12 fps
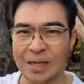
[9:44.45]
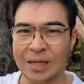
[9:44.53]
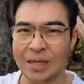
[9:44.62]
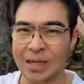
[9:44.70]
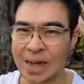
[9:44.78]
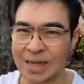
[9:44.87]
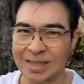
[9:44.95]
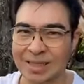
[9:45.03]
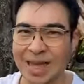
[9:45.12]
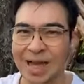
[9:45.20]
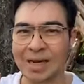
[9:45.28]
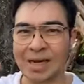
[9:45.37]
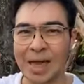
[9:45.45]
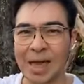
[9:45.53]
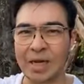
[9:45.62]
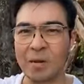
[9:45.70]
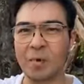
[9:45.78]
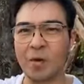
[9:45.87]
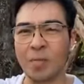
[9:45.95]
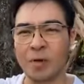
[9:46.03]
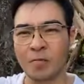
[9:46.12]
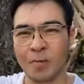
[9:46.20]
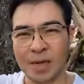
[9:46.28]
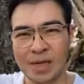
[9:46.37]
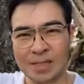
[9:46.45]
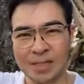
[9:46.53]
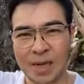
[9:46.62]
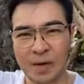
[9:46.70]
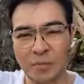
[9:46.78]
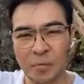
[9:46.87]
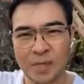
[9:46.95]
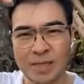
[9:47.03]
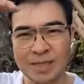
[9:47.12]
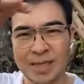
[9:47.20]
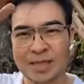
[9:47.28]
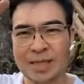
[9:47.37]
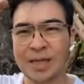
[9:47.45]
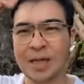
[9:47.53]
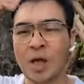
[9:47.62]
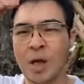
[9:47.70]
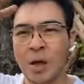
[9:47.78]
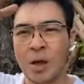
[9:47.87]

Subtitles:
it is exactly at the moment when the sun would be setting